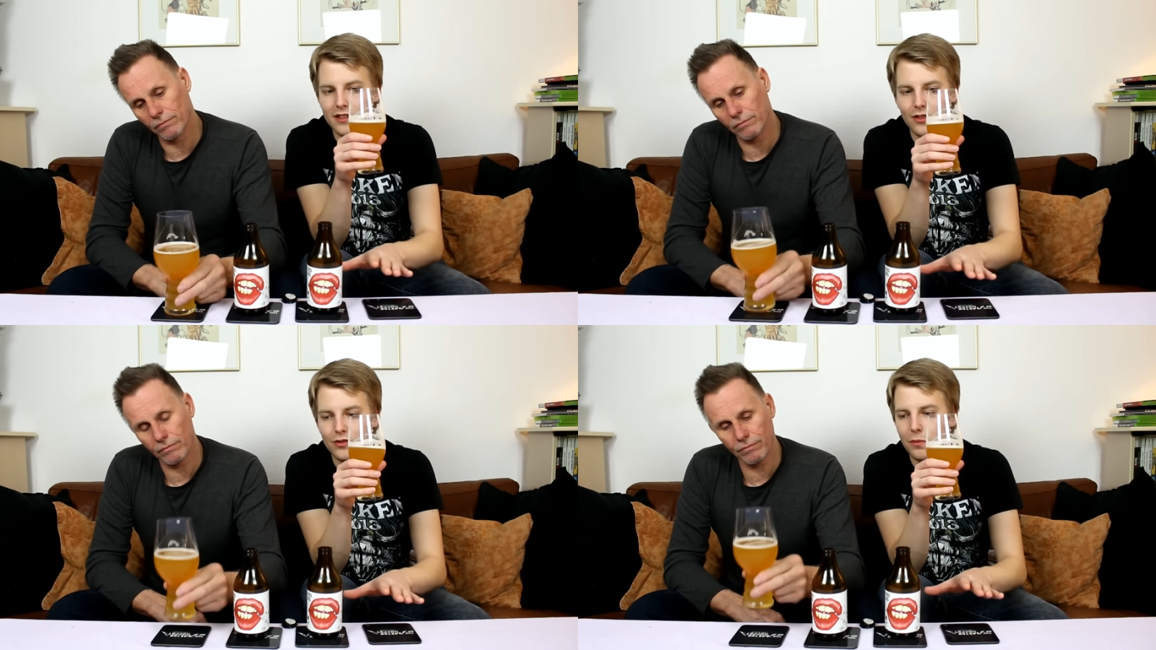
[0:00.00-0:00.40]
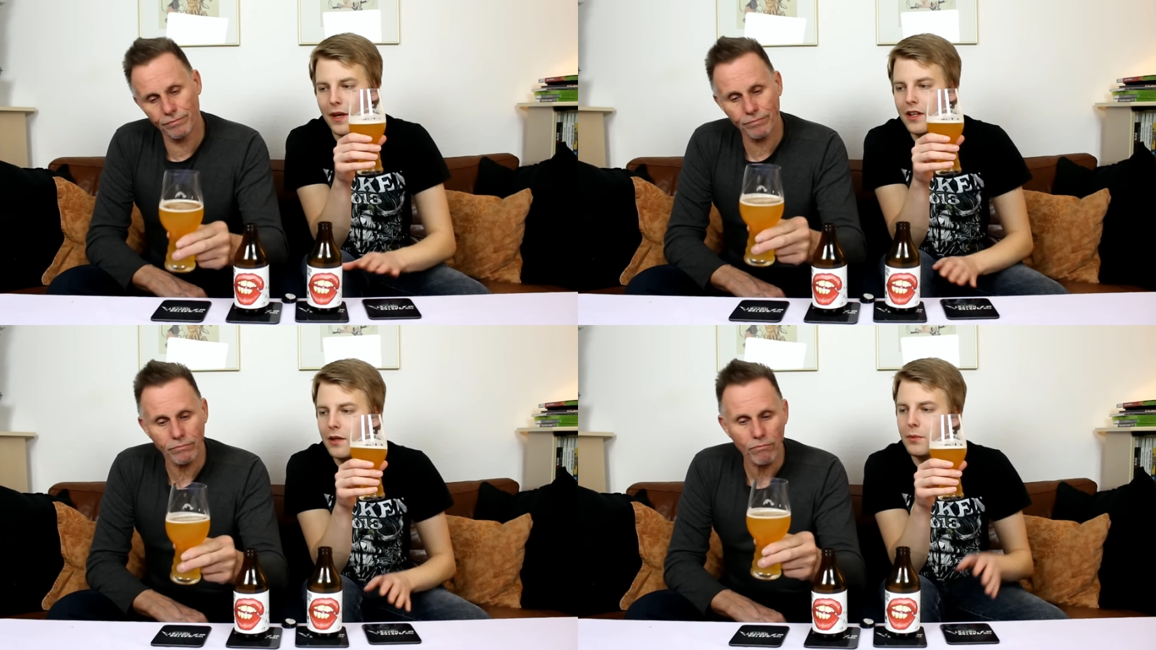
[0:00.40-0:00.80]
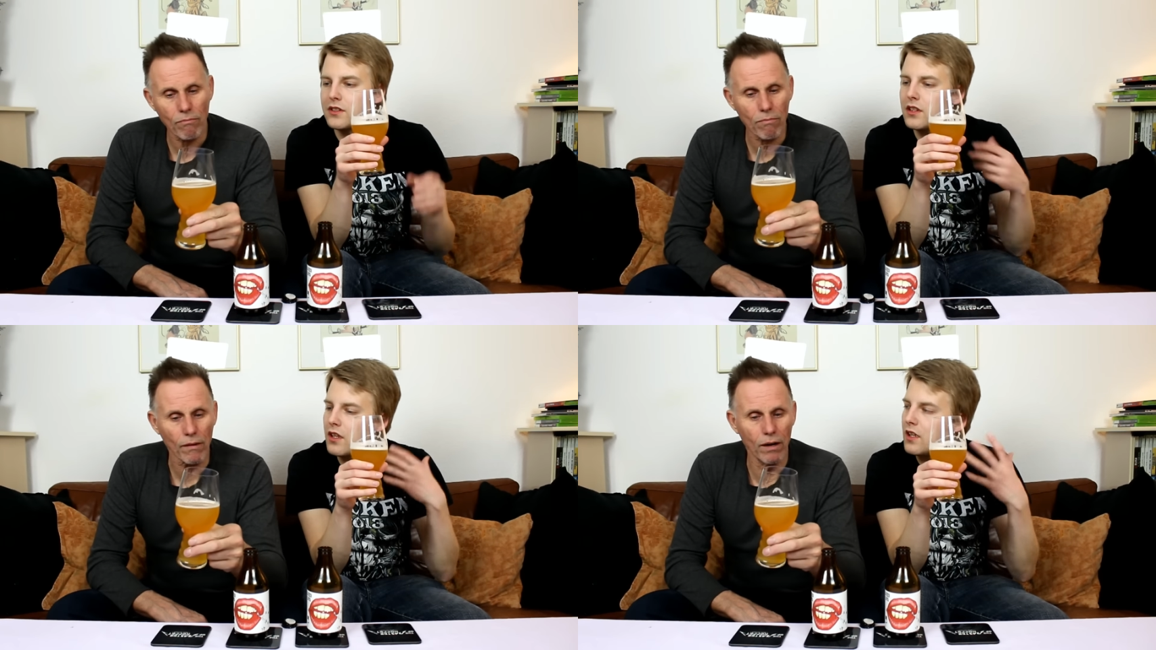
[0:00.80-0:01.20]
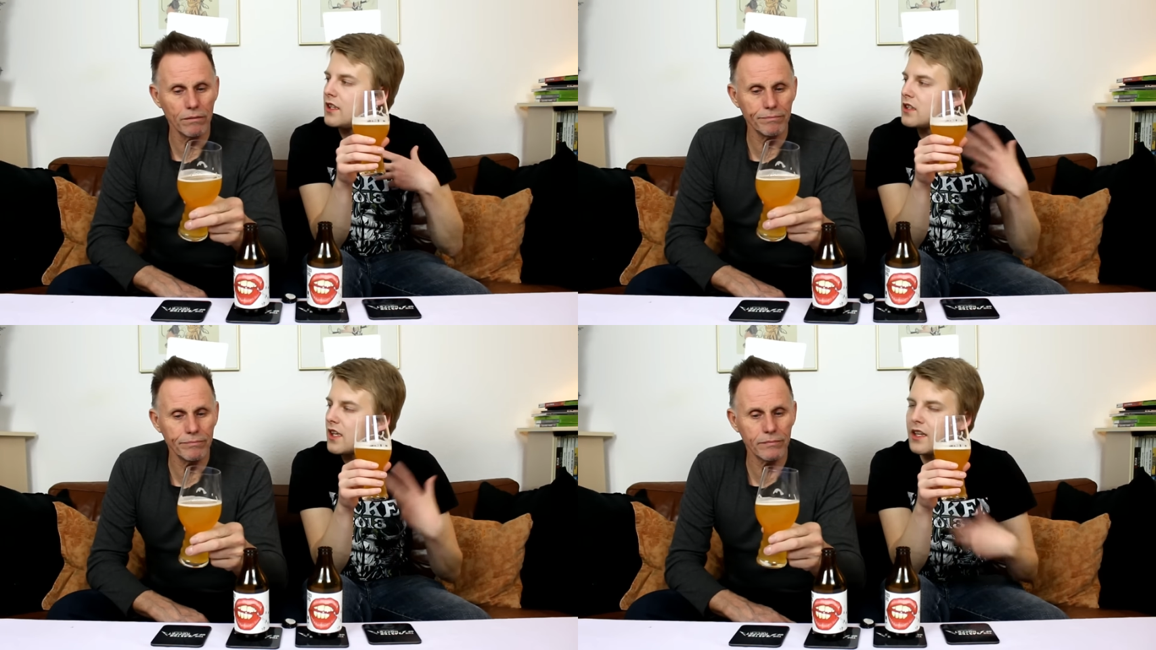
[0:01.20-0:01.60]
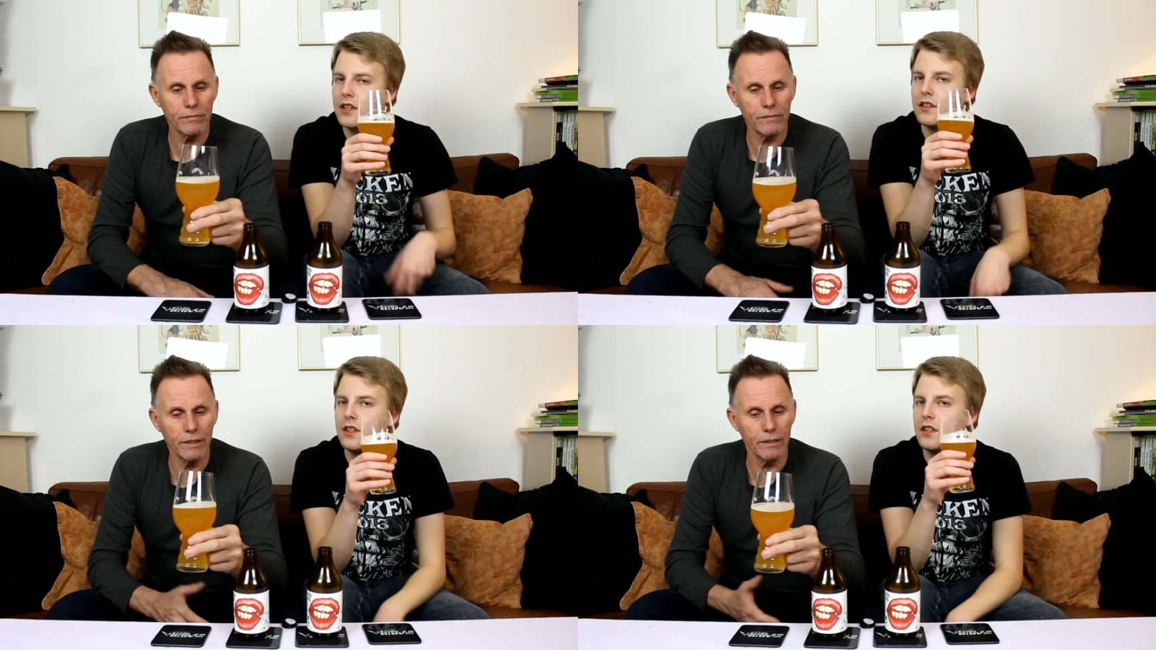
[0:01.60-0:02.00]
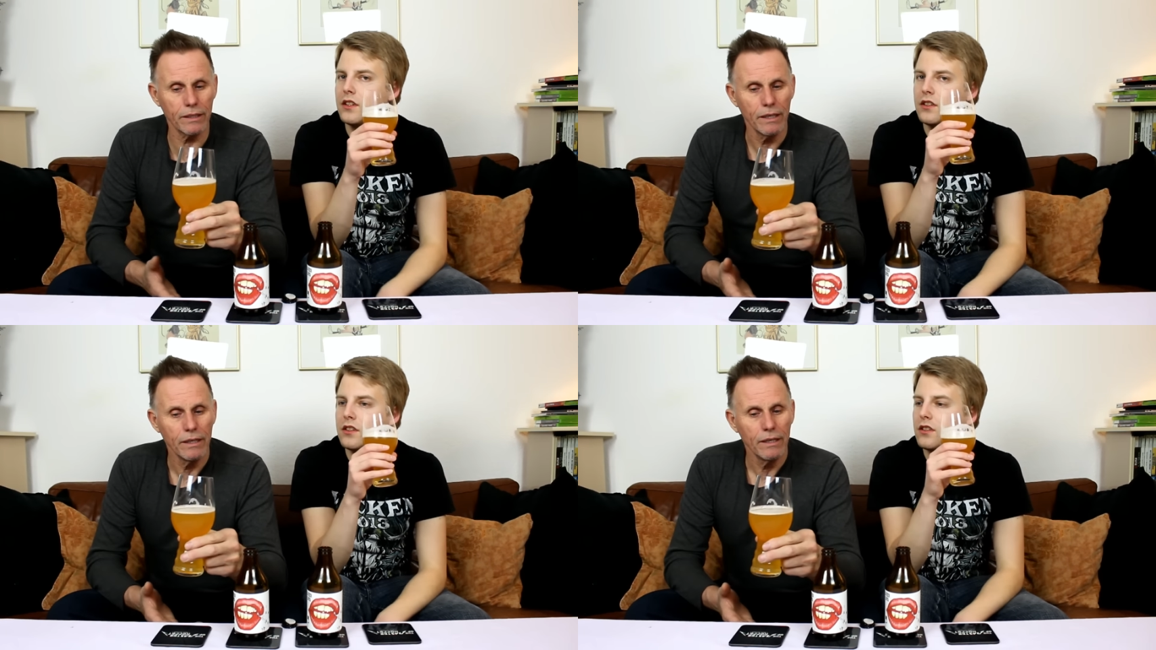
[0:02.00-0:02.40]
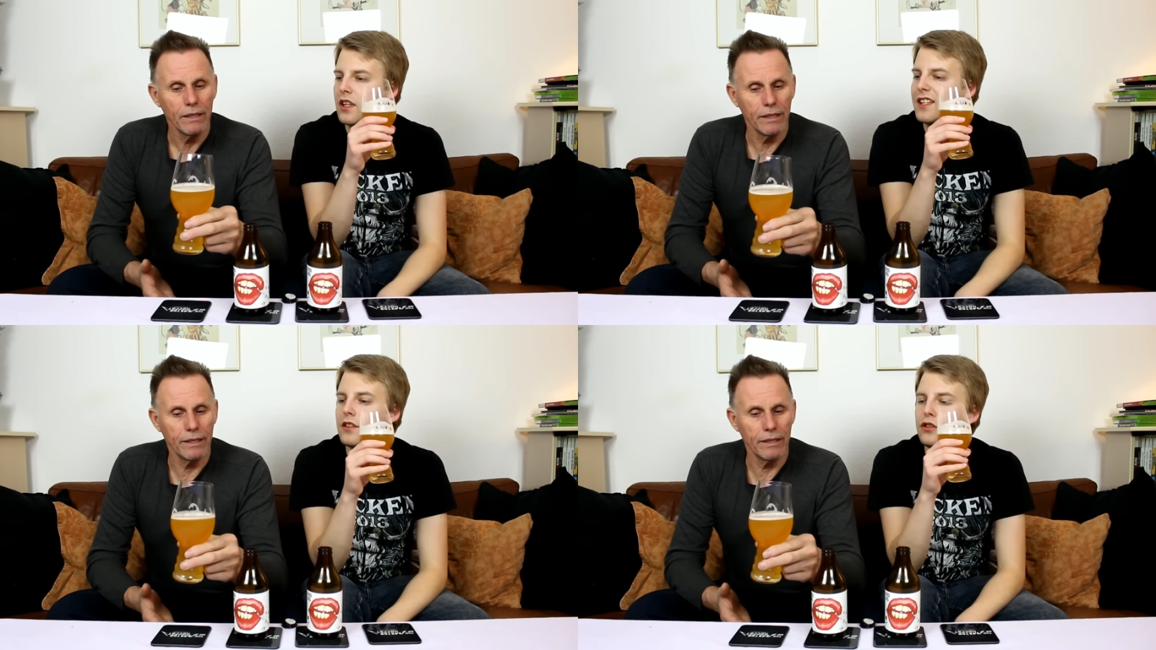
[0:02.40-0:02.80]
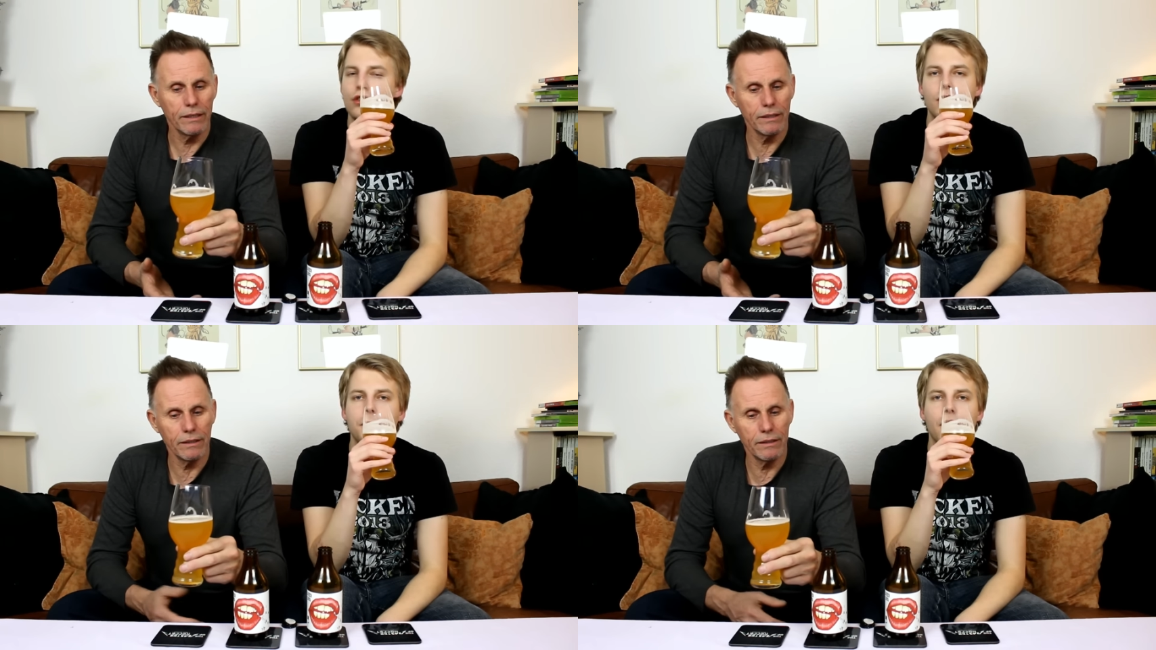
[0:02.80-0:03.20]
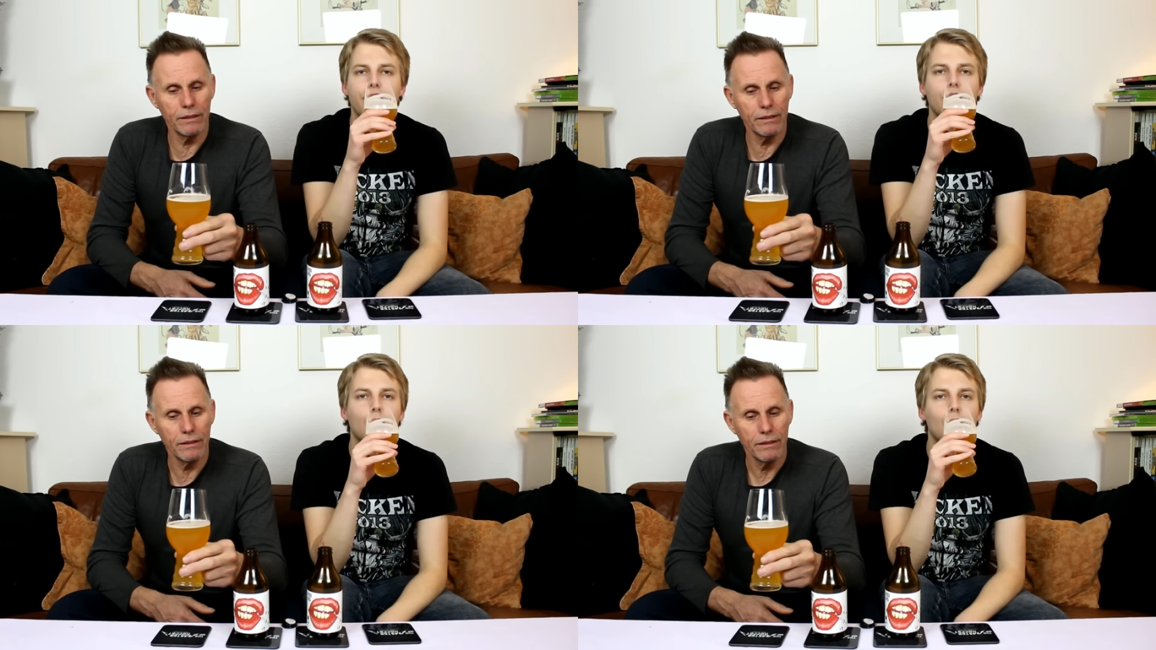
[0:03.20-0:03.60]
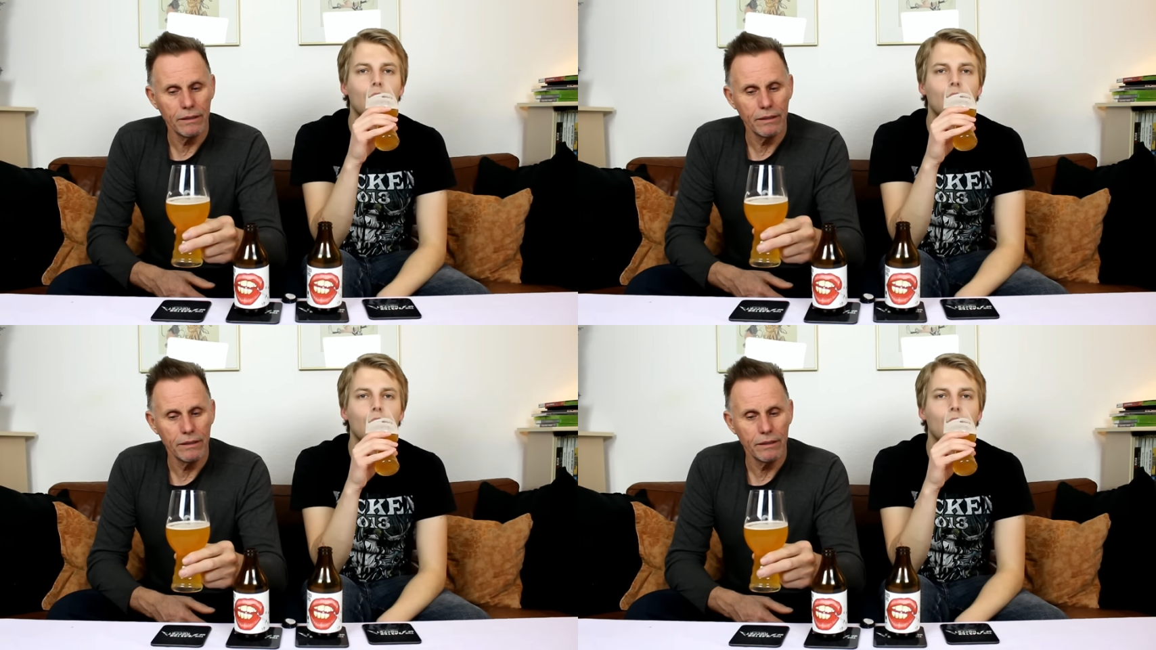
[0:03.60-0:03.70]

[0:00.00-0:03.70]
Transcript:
Speaker 1: this is also pale ale, but it's still got a nice kind of slightly it, chewy mouthfeel.